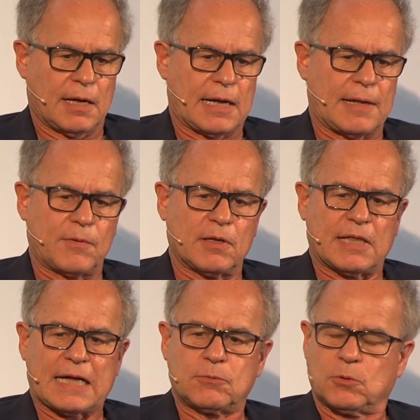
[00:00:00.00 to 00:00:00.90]
And
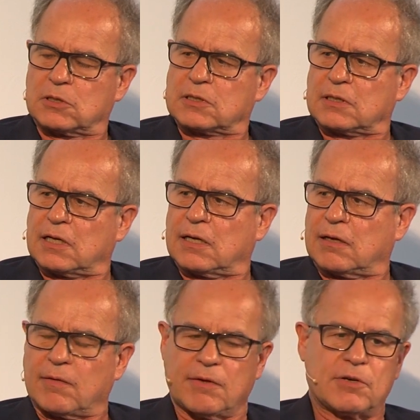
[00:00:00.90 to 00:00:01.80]
that was
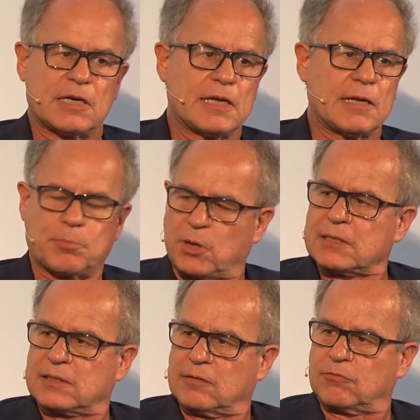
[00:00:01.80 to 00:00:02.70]
a very
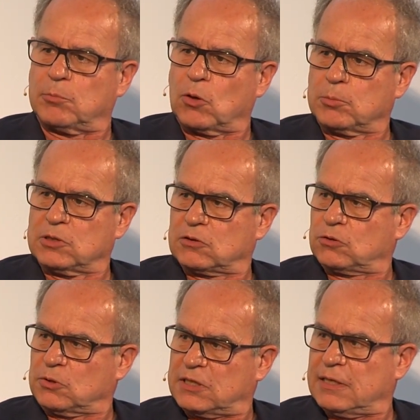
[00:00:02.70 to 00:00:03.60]
impressive moment
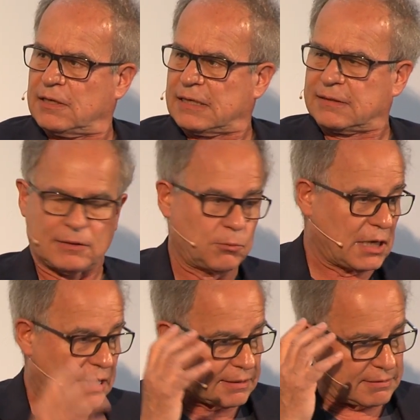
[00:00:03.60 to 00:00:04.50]
to see that, and we
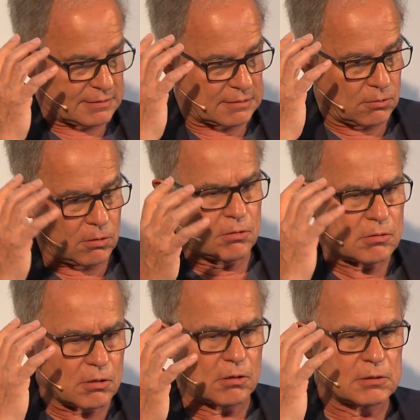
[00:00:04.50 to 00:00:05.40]
had this
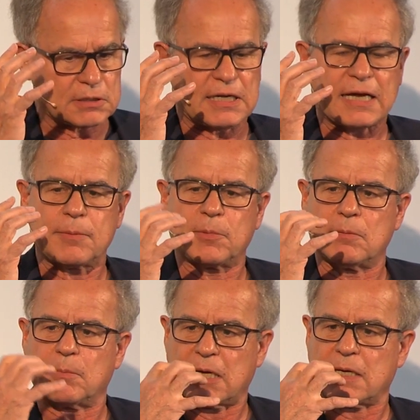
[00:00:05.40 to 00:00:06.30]
long, long time
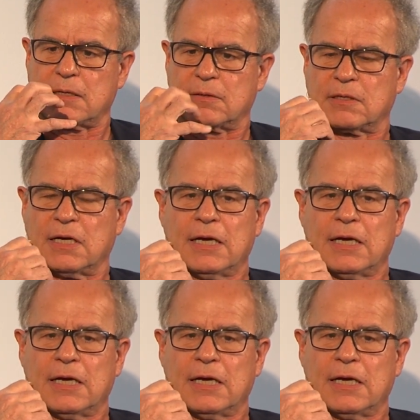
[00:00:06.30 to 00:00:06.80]
in mind,